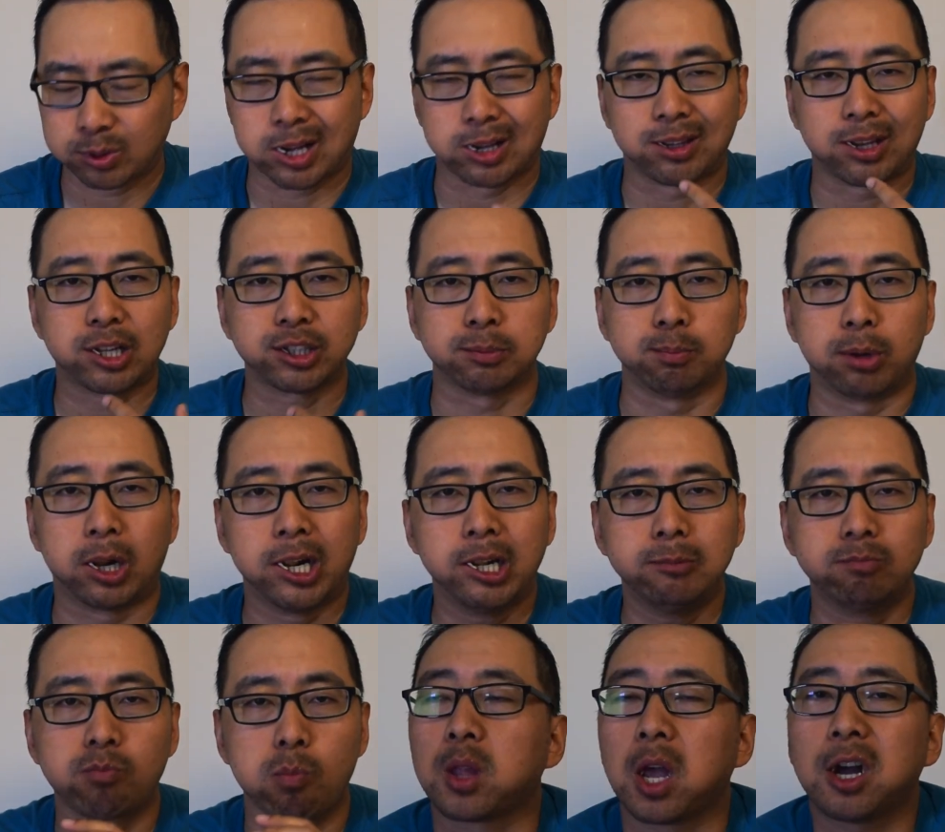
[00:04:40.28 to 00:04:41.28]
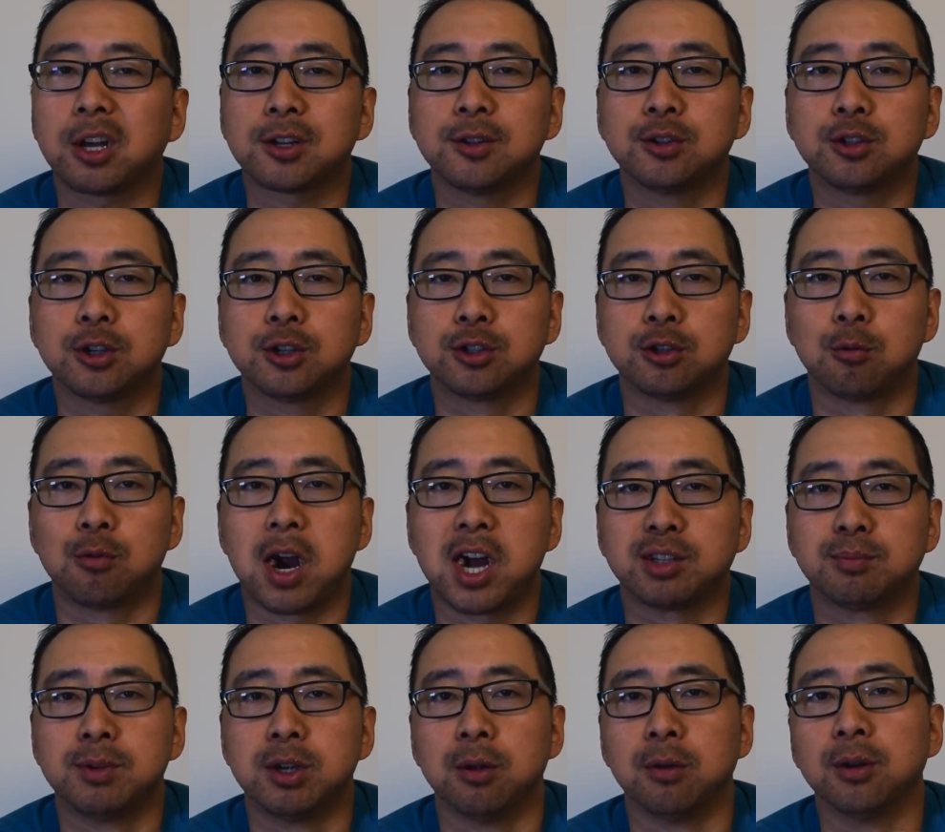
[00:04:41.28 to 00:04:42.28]
last bite, now I can taste the
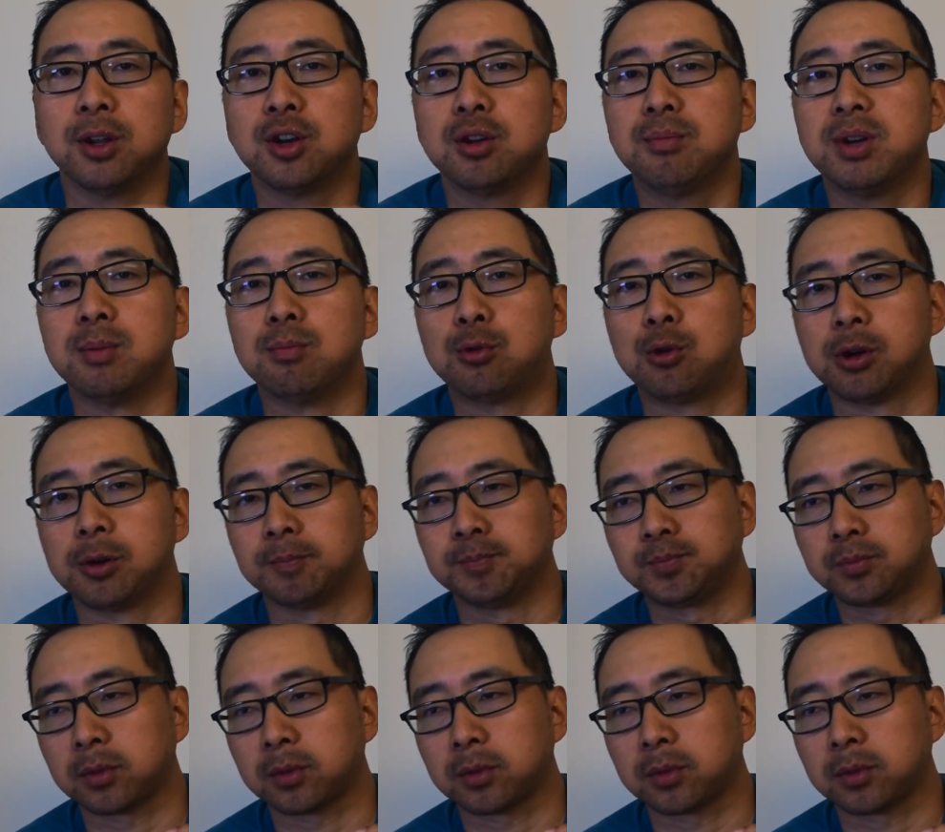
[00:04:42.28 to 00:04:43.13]
raspberry a little bit more.